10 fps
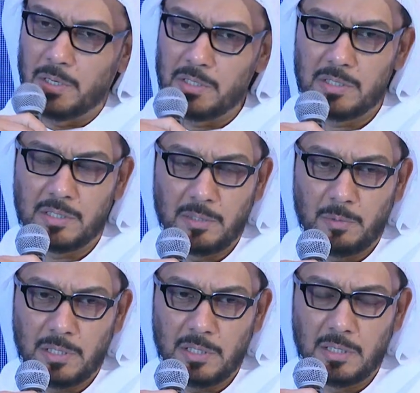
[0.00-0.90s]
is the
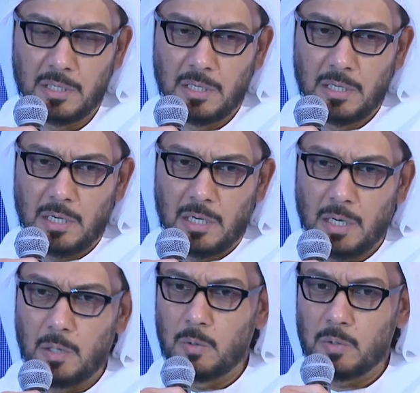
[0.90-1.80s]
one,
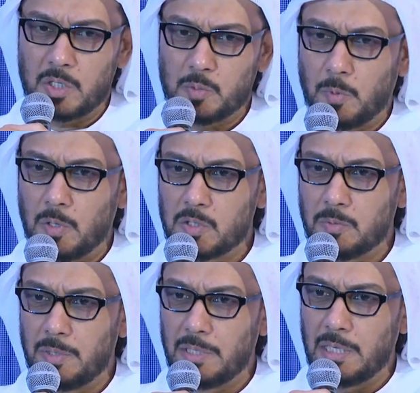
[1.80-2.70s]
how
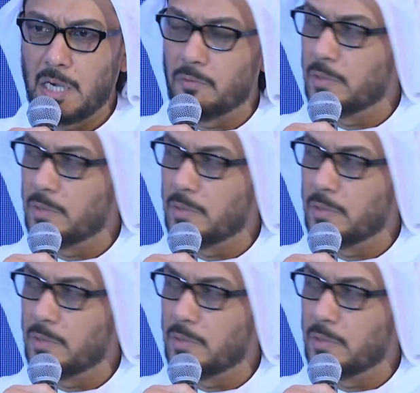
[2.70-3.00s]
responsibly are we